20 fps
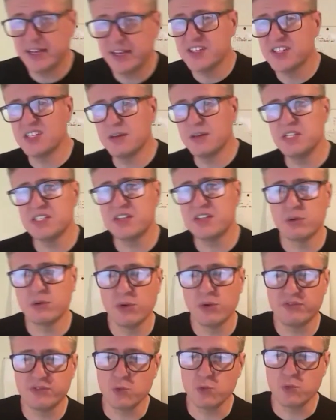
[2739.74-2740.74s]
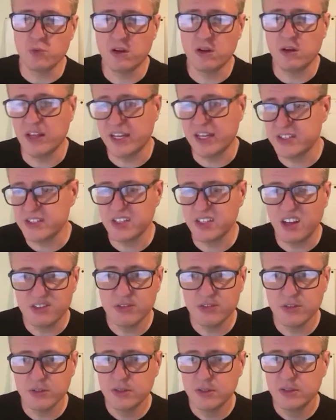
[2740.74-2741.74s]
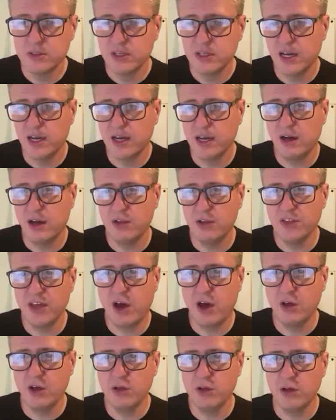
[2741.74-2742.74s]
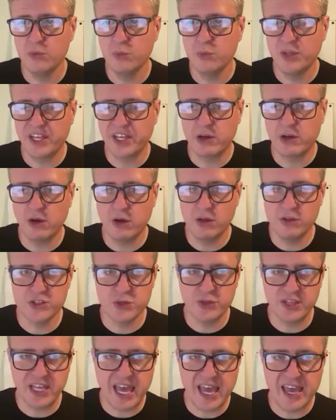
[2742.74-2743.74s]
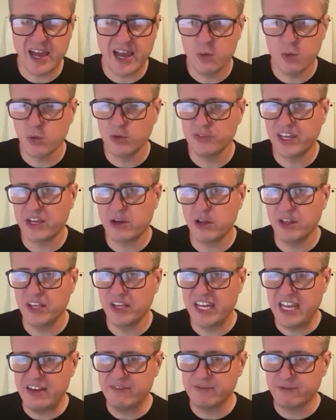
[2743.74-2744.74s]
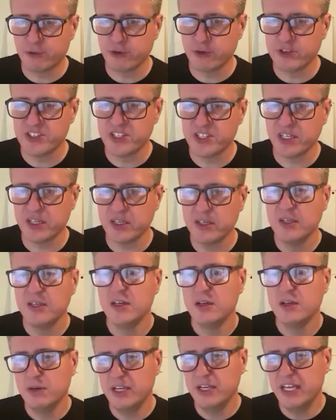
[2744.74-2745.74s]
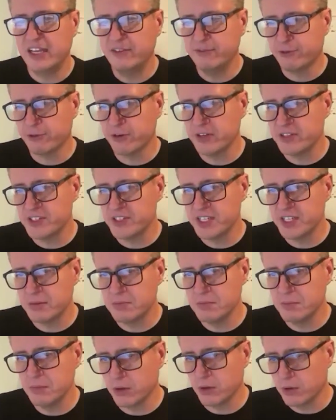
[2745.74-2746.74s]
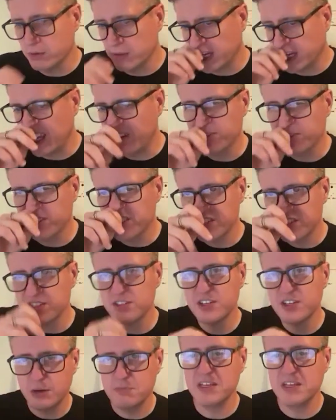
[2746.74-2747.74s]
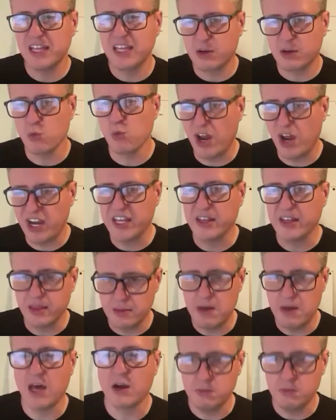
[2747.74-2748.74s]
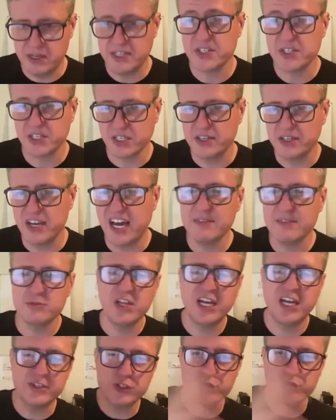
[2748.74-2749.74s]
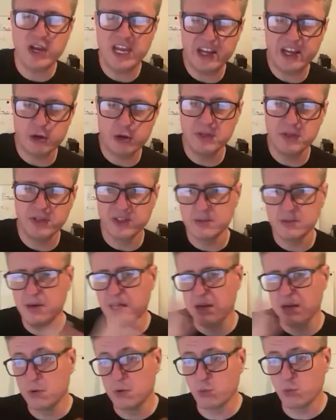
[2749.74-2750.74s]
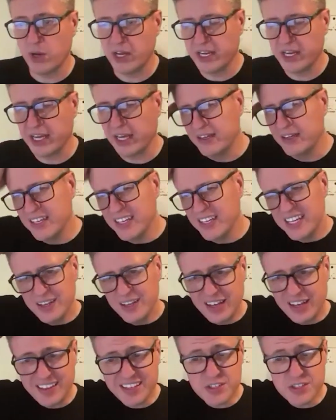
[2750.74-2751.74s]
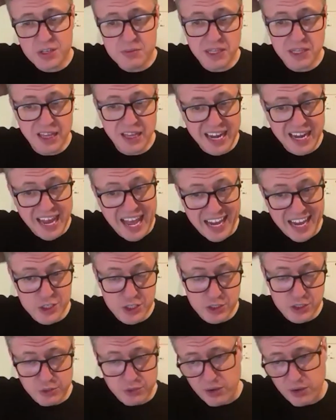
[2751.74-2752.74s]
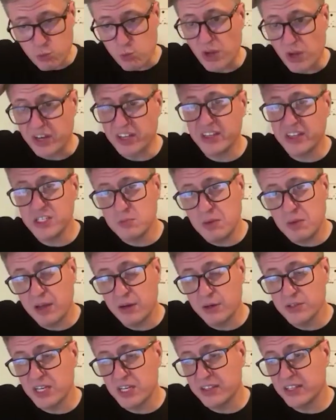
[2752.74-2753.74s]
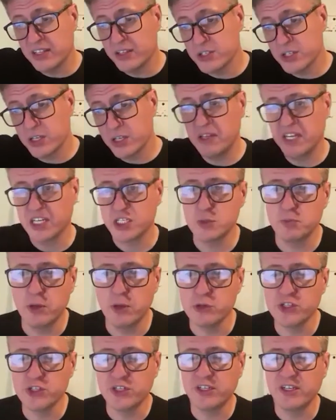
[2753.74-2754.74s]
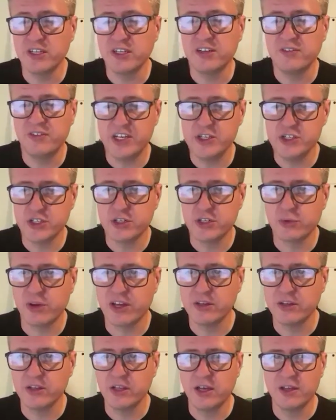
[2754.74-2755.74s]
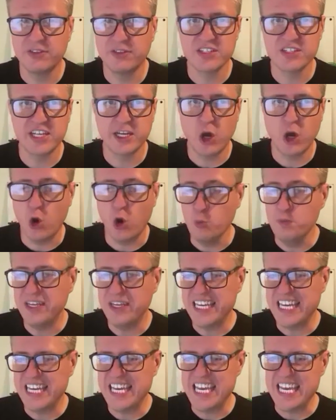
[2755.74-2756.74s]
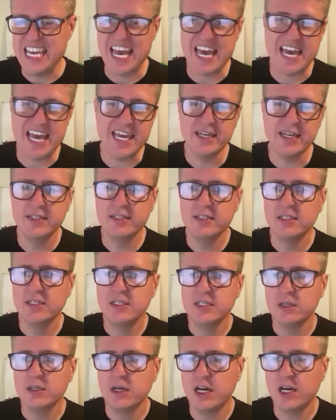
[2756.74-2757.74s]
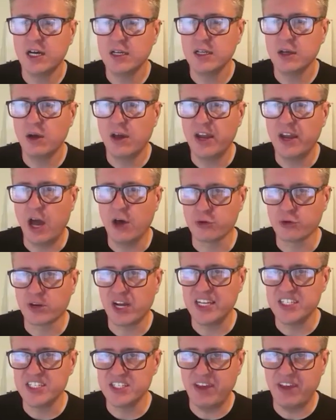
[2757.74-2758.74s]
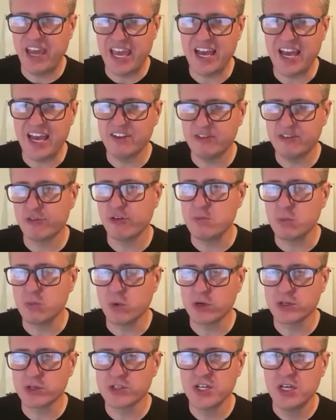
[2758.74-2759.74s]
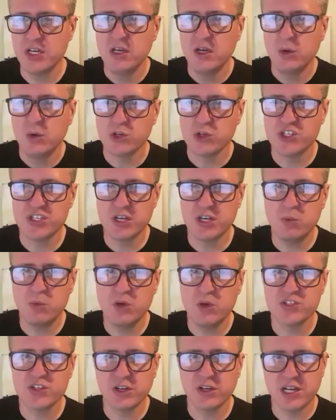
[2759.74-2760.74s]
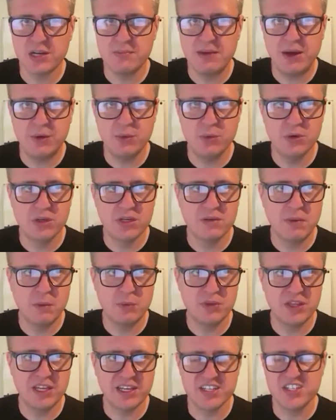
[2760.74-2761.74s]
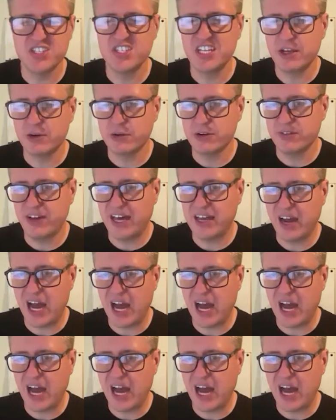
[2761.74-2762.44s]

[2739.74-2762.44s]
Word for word: is somebody's going to have to run all that stuff. Uh, all the all what they call so in the AI world they call it inferencing, but inferencing or like inferences, you know, mean like running the model basically, not not training or building the model, but running it. I think there's going to be a lot of action around running these models, and I think there's going to be an explosion in innovation around uh, things like OpenAI uh, and other kinds of AI frameworks, where someone is going to come out come up with like a standard of how to